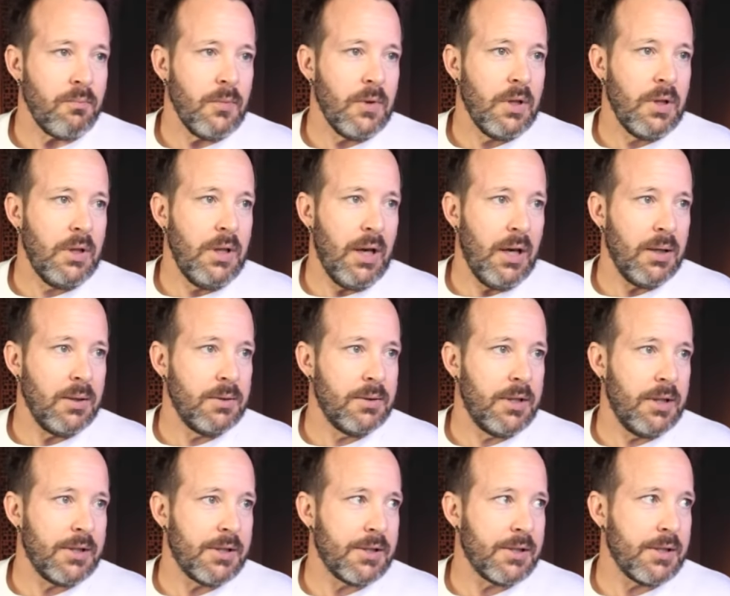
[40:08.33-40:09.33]
yeah,
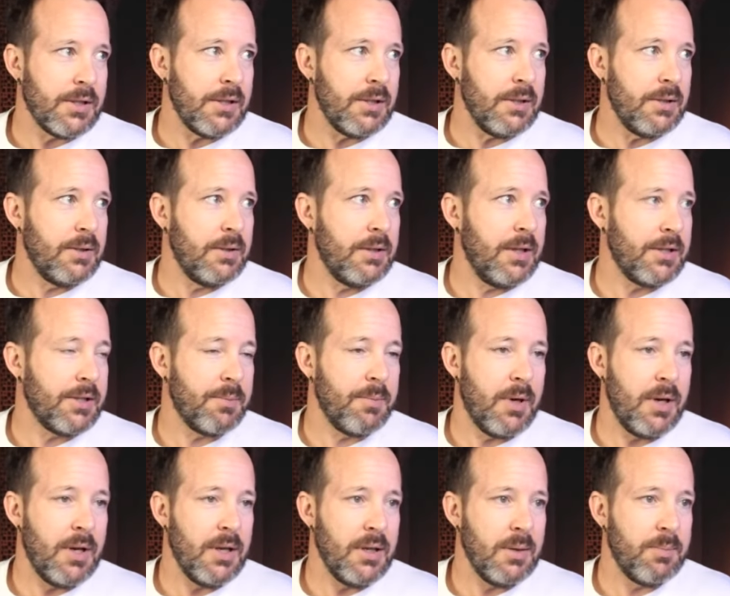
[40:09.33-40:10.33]
that's
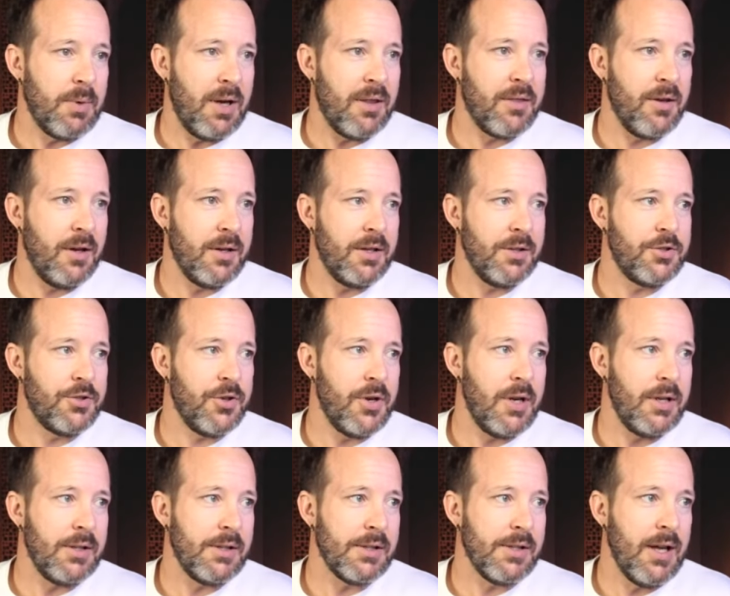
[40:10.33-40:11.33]
my thought on
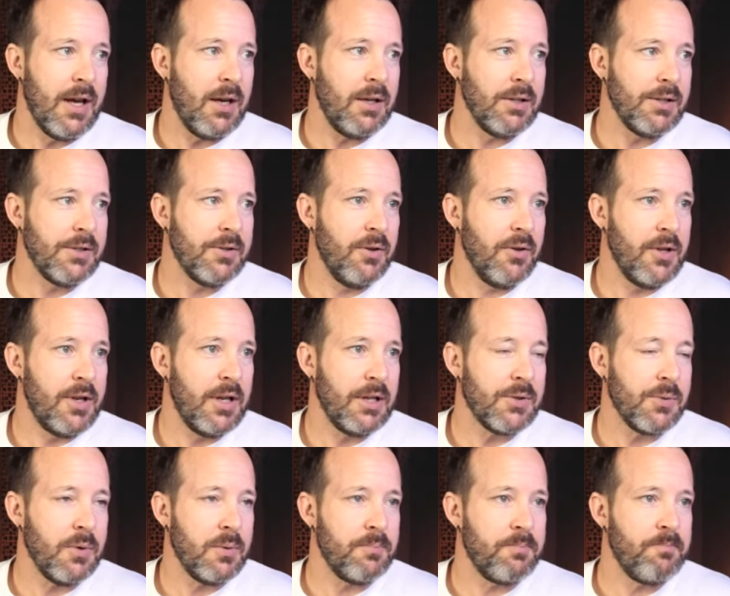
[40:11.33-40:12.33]
trends. Now let's go to the
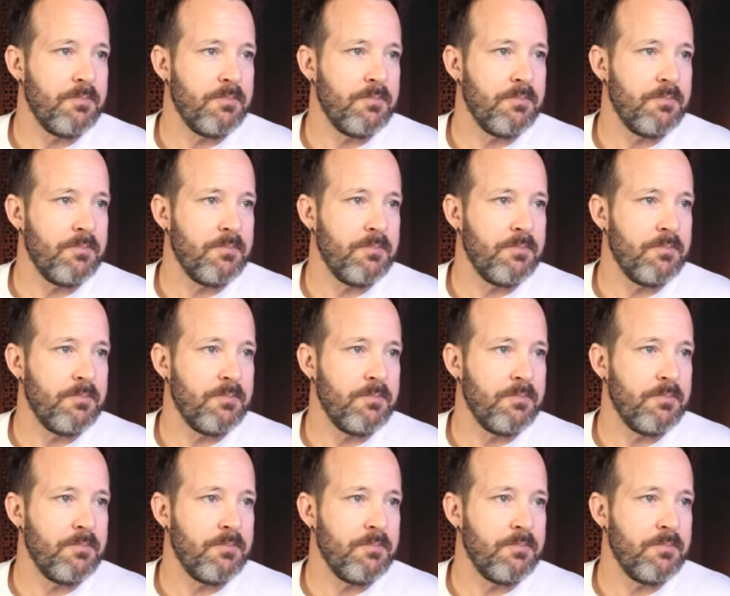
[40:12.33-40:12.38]
next one.